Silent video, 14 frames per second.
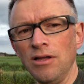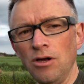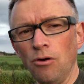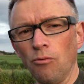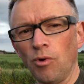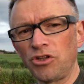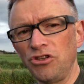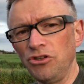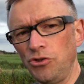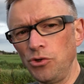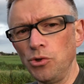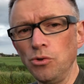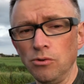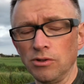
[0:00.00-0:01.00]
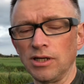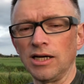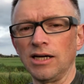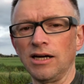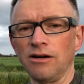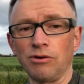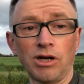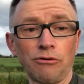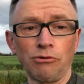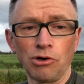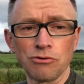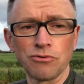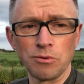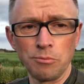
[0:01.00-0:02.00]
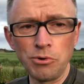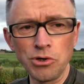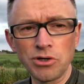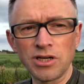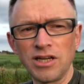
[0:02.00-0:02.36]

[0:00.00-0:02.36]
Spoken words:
what you do, what I've learned from the book,